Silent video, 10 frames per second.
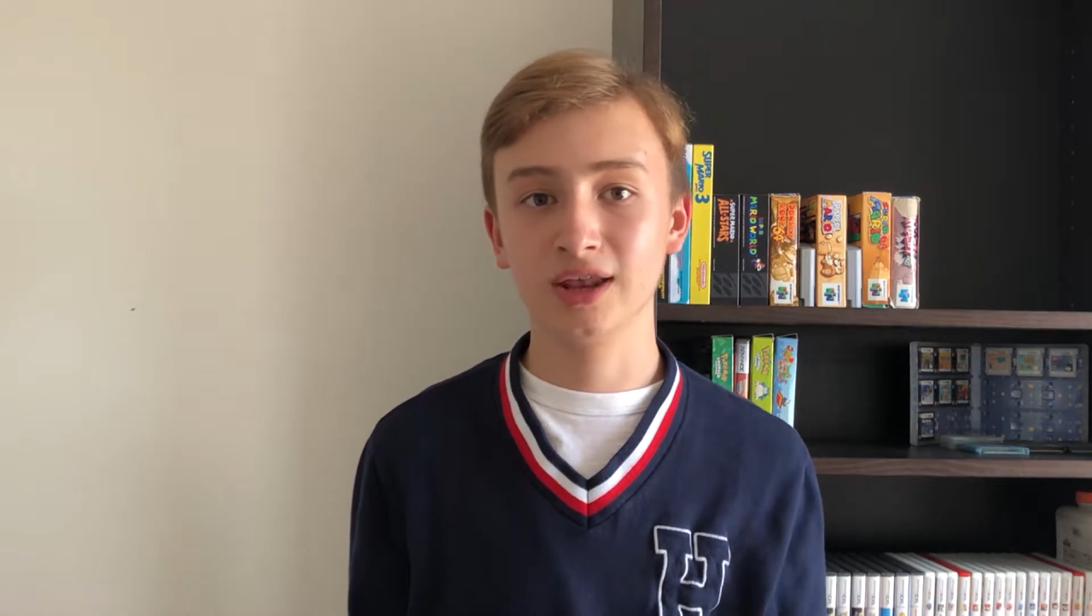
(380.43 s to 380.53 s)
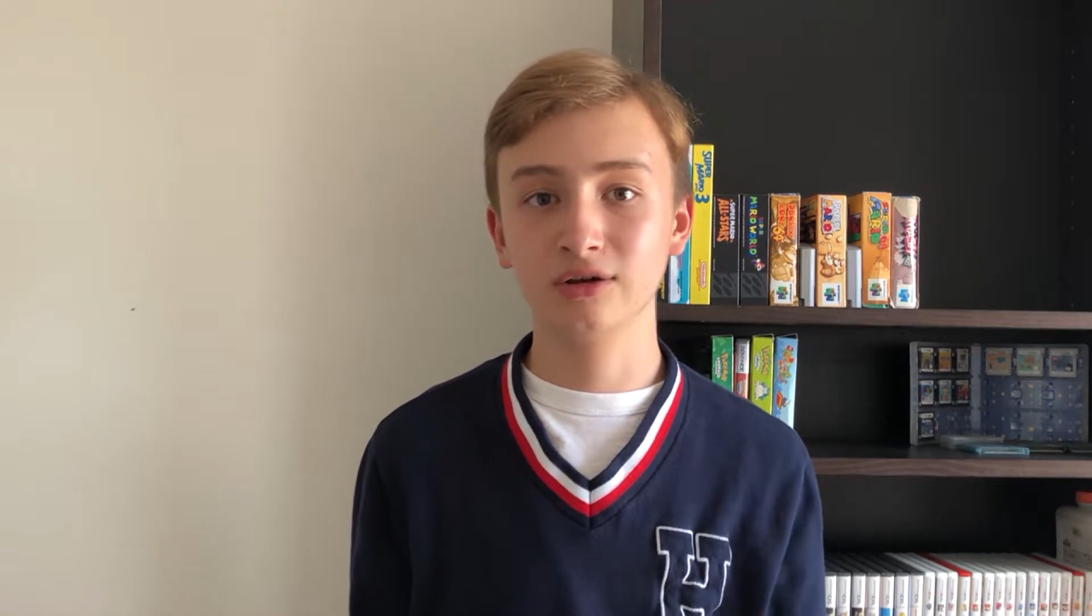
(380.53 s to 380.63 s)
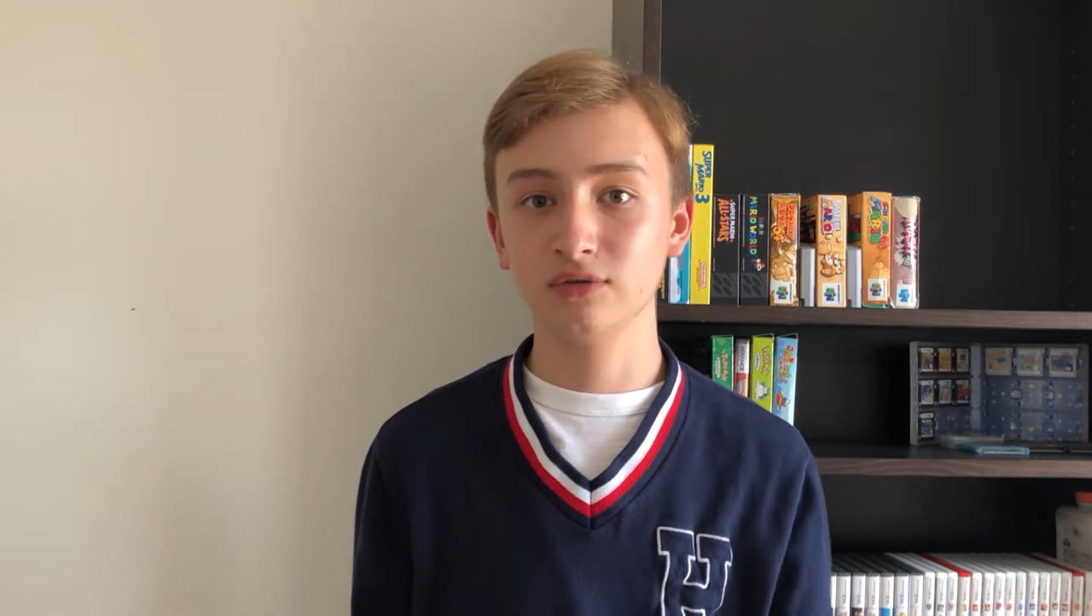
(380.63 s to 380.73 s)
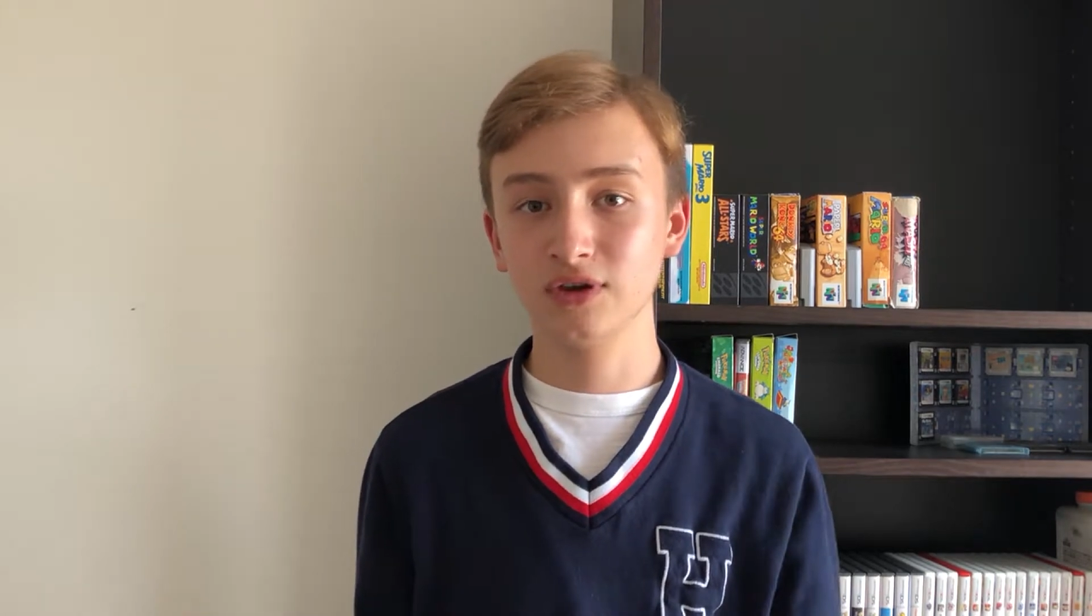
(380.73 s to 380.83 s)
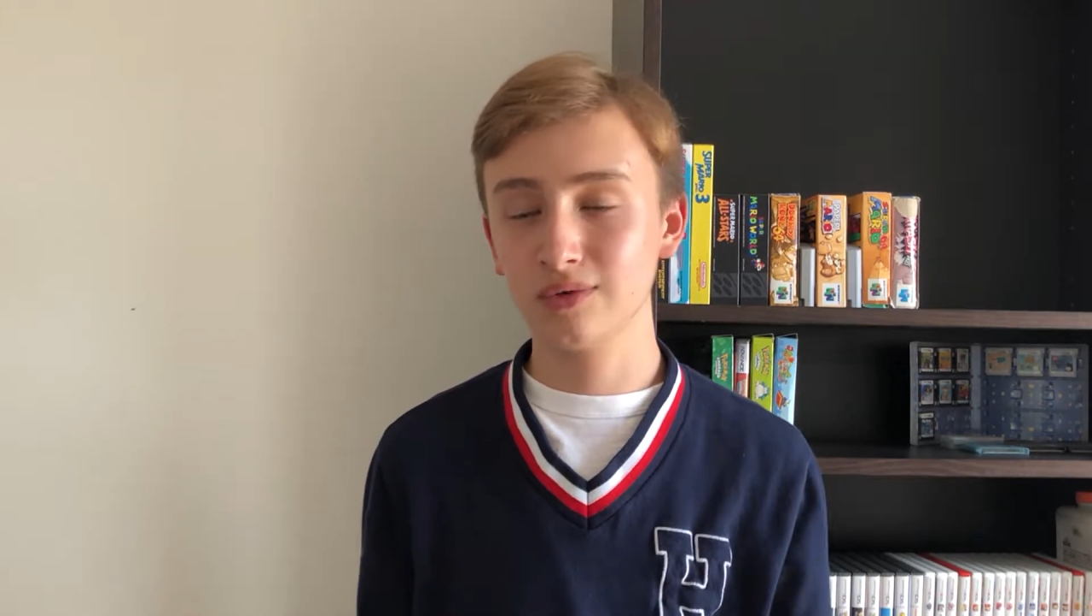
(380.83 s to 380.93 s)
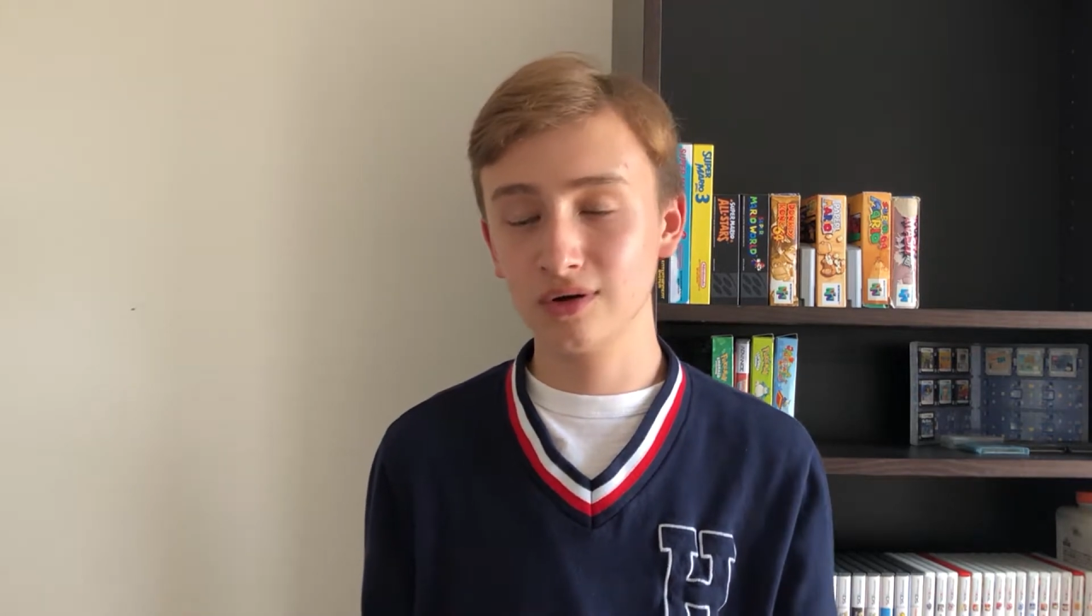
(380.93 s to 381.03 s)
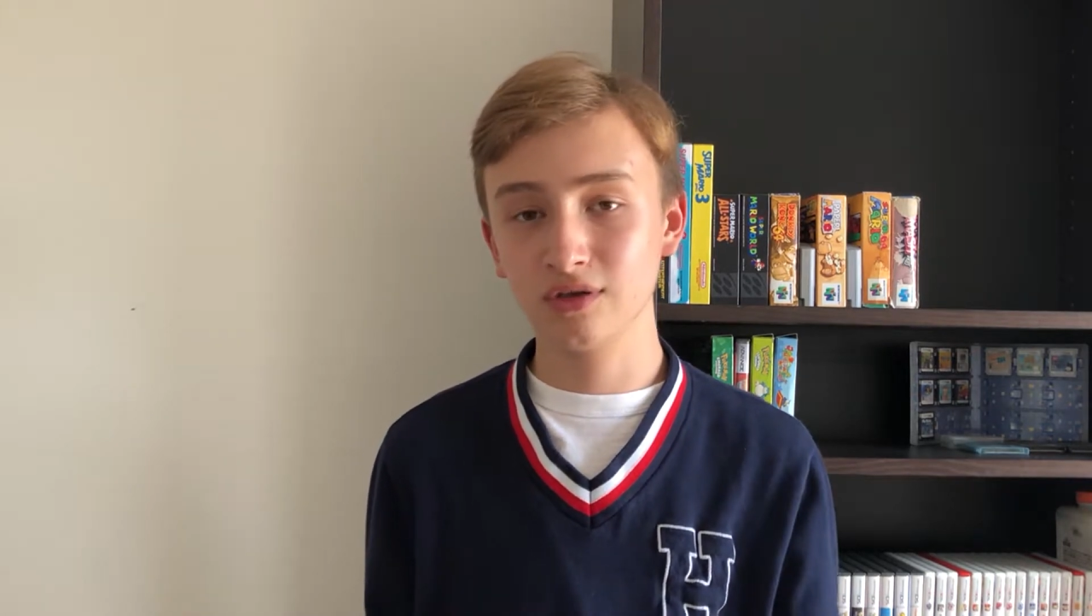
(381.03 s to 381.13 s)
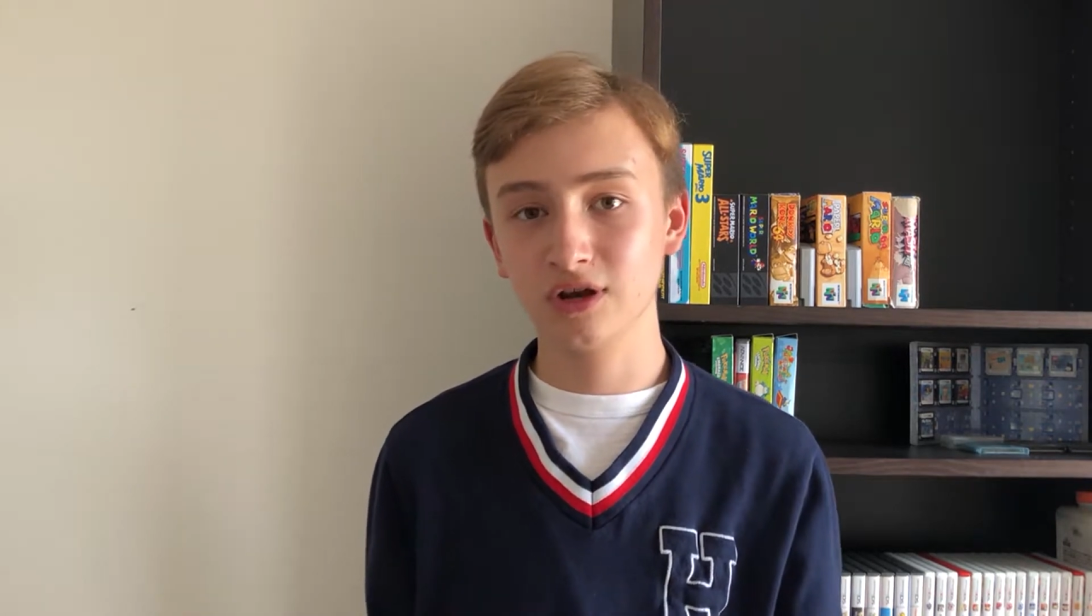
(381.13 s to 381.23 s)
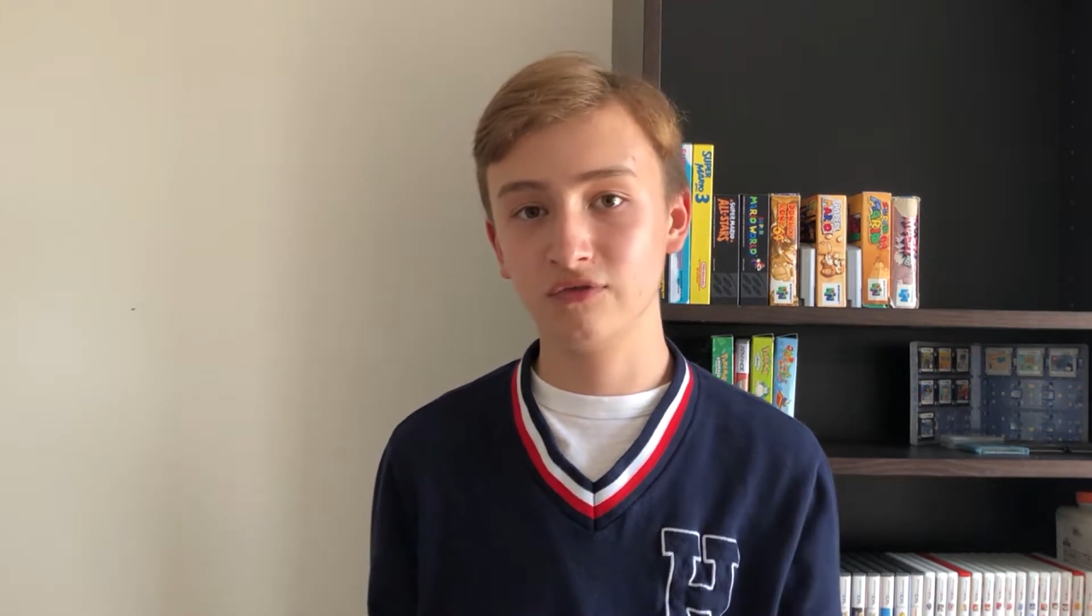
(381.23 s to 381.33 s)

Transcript: I don't know if anyone knows how to